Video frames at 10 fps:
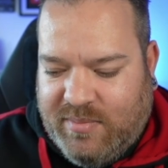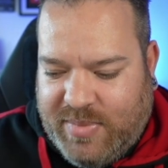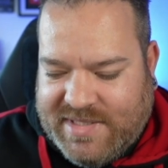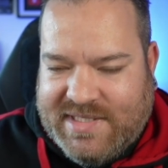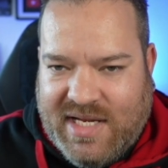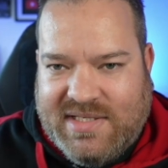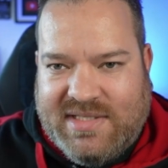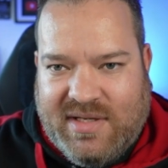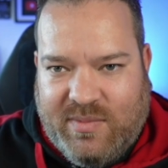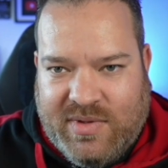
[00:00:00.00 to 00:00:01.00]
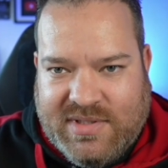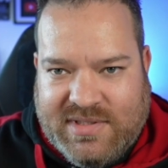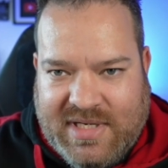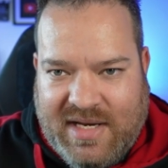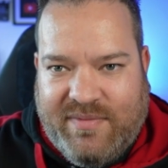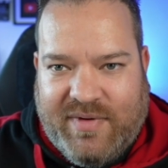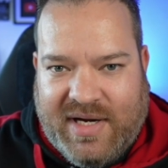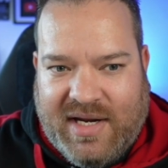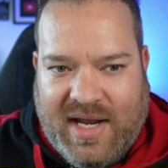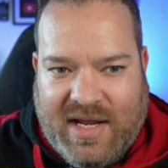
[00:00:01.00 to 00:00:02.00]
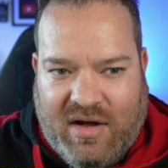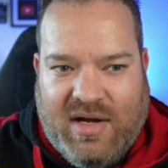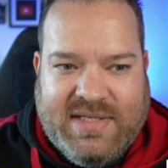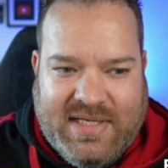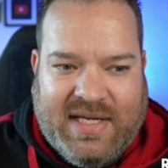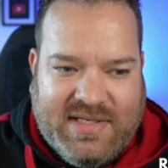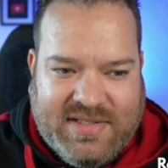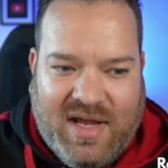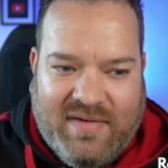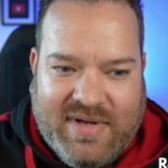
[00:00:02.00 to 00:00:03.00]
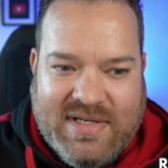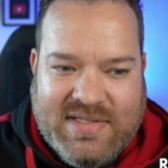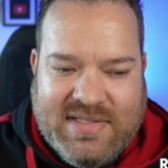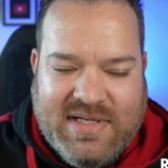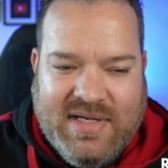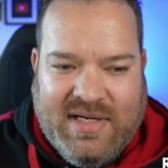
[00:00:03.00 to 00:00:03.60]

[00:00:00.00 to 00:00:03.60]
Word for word: business that was delivering a high-ticket service.